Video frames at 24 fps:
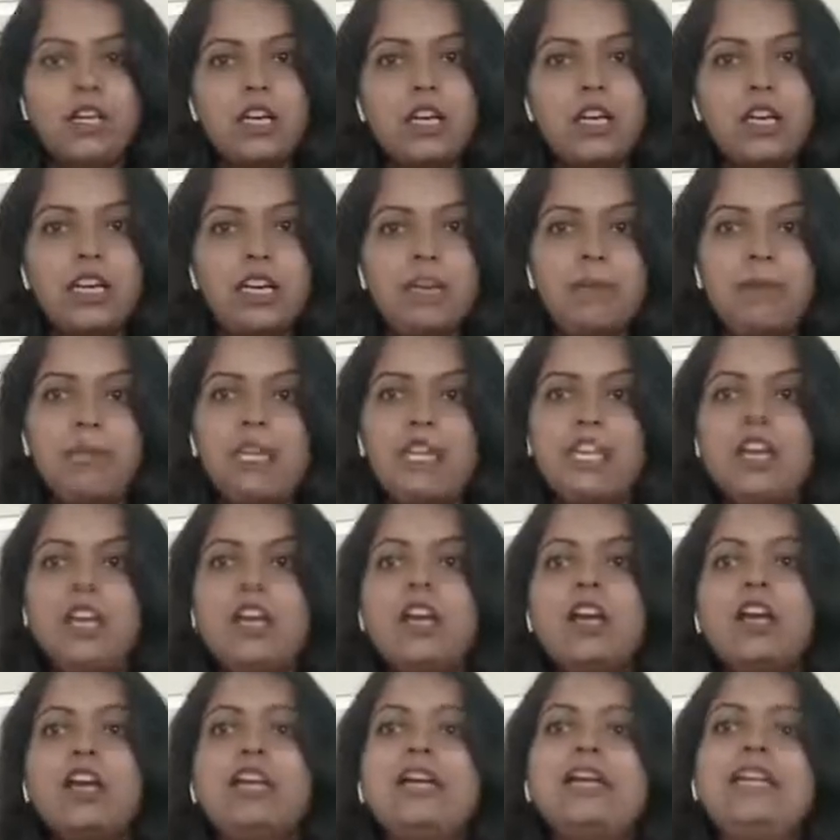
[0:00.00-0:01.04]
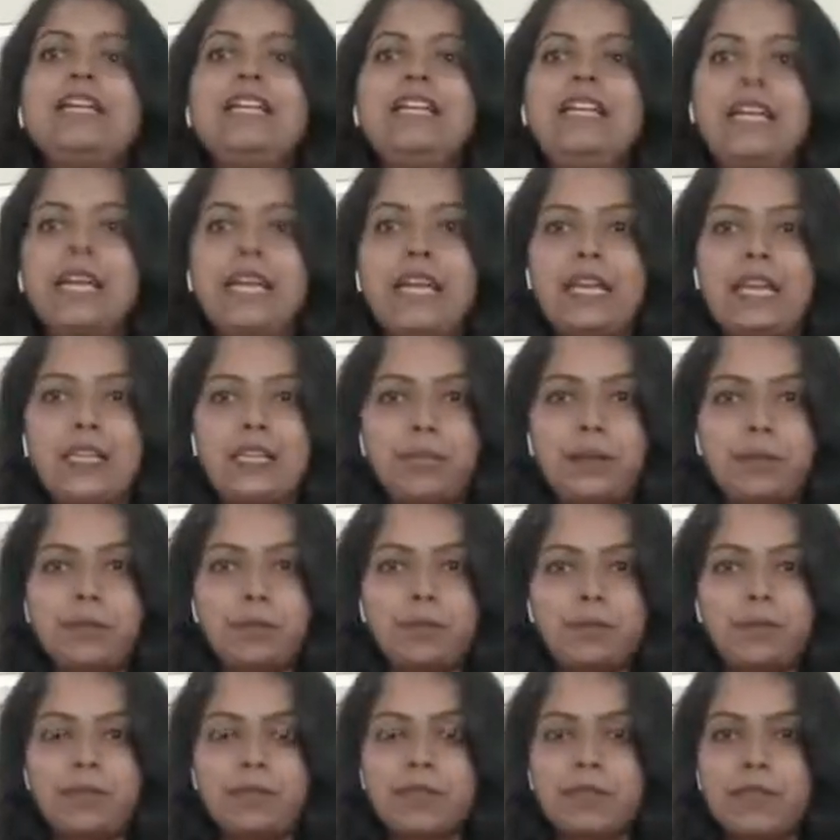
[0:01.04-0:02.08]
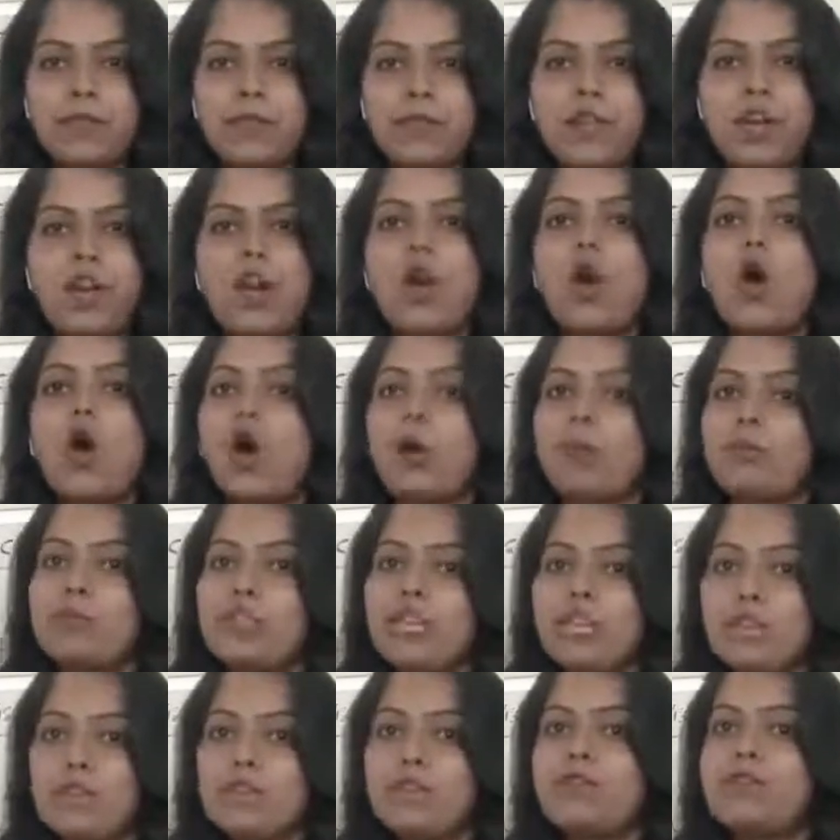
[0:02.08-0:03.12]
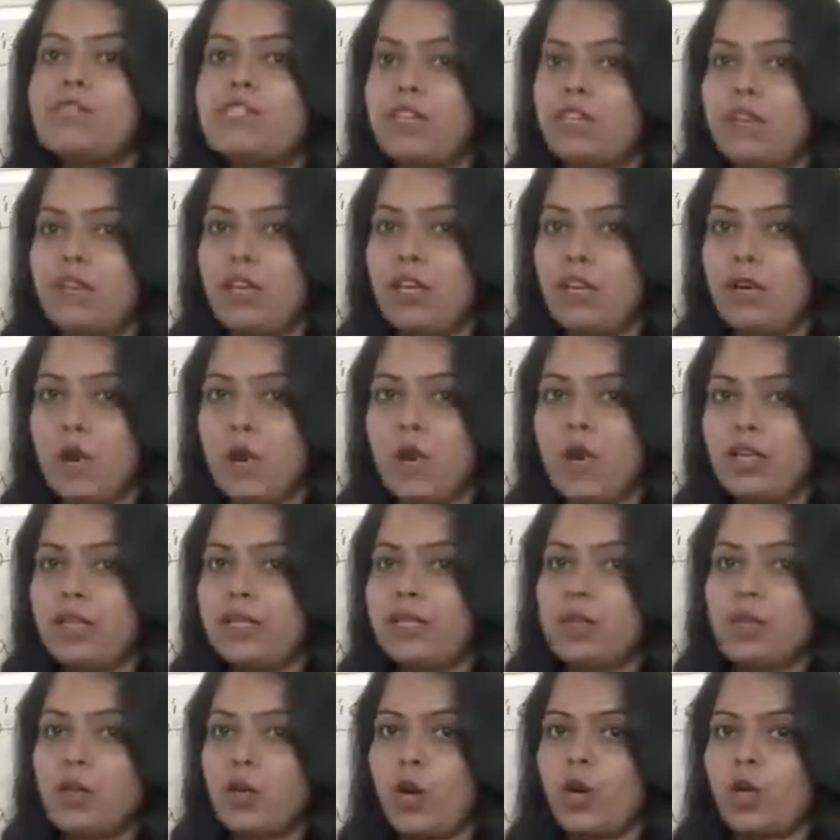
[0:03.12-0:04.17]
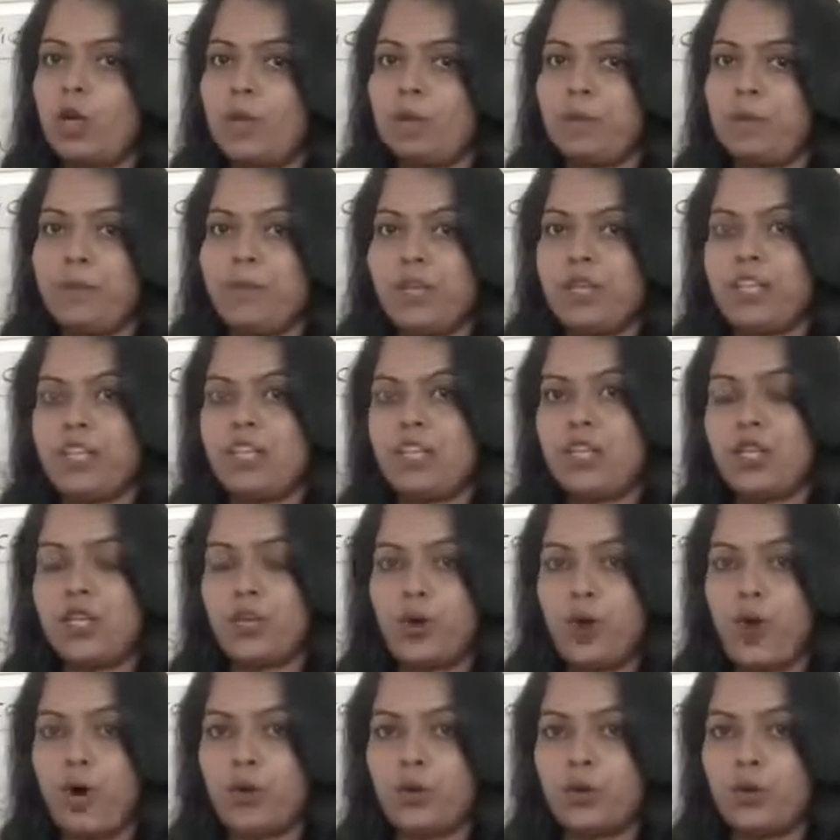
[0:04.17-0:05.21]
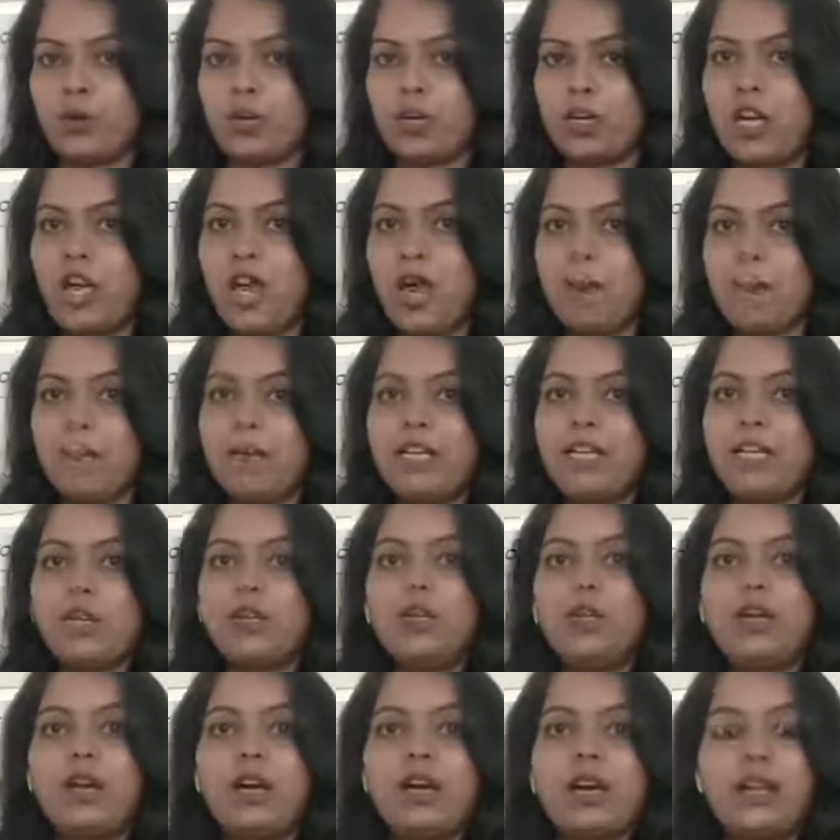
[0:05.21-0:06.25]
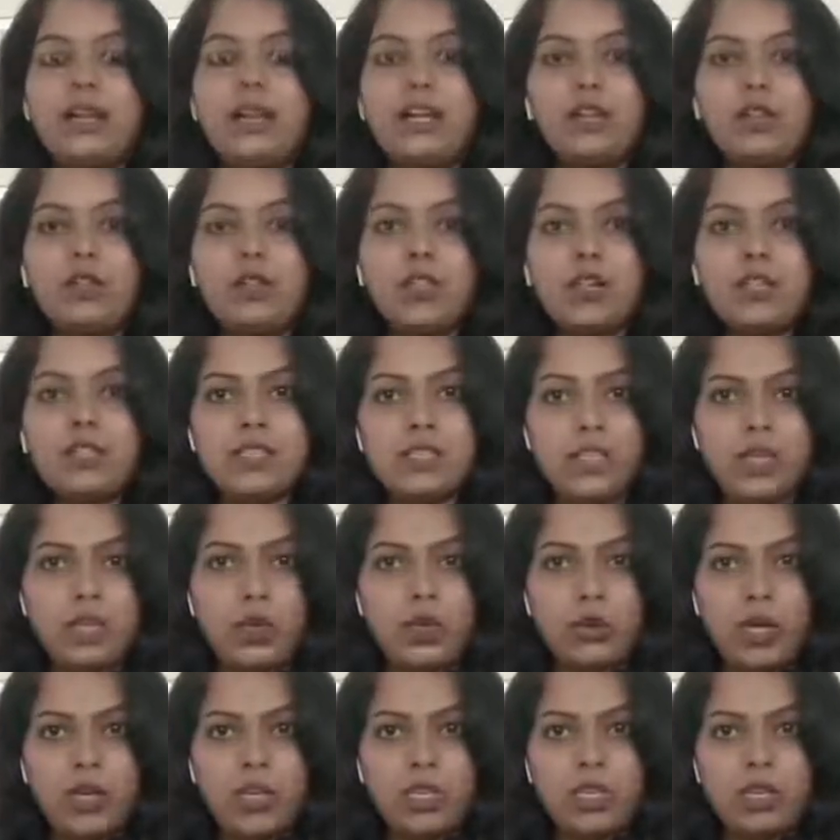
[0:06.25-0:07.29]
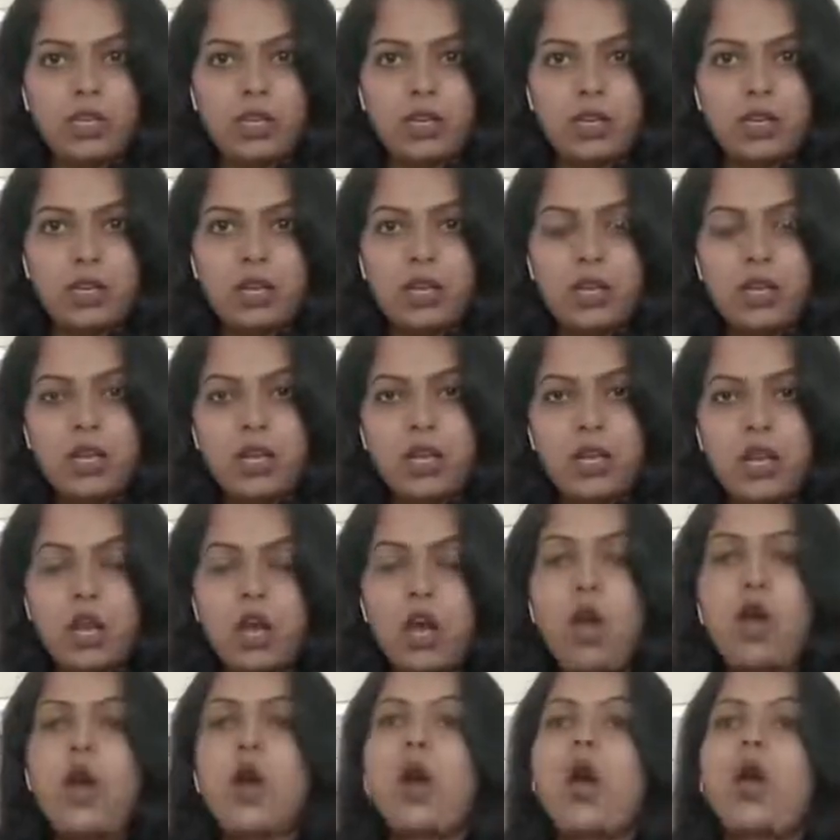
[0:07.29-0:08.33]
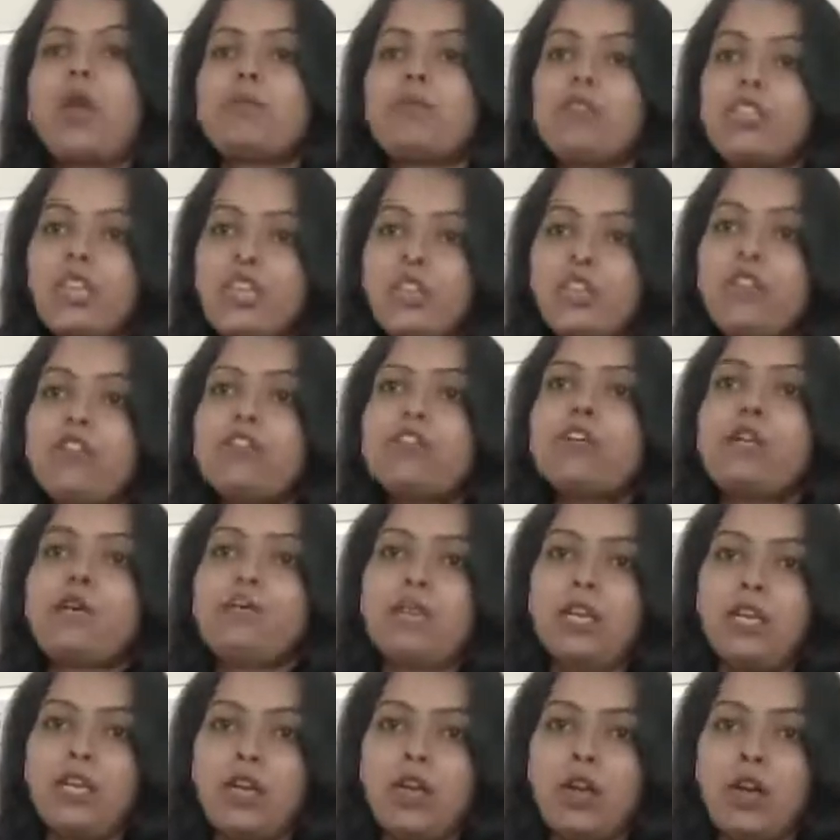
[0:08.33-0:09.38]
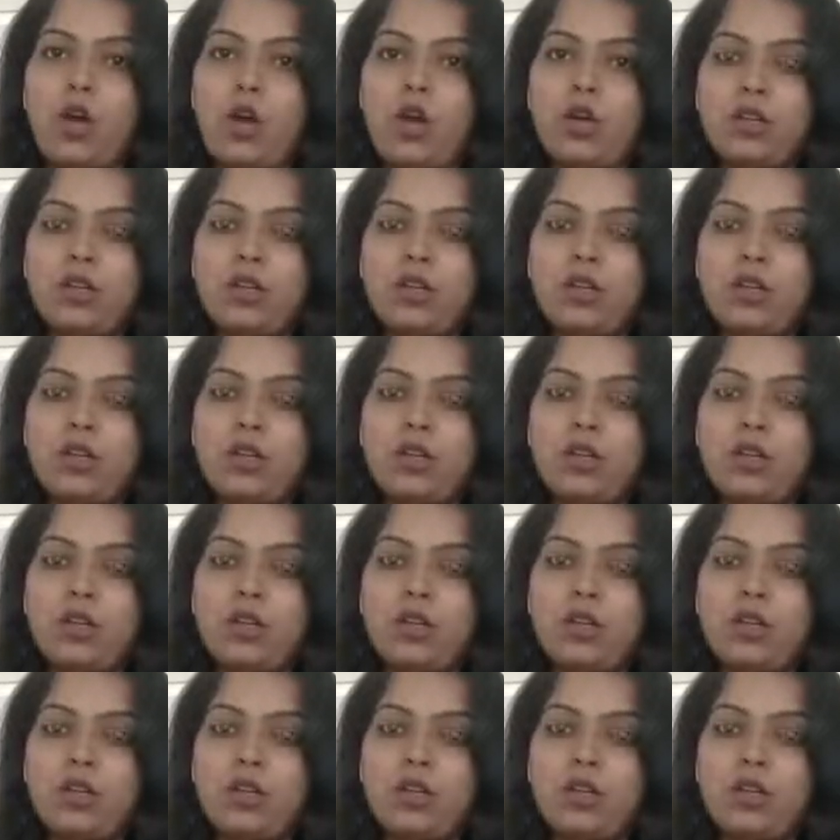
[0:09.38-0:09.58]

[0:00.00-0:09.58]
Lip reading: criminal content. Object of civil law is not to punish the wrongdoer but to correct the situation. Object of criminal law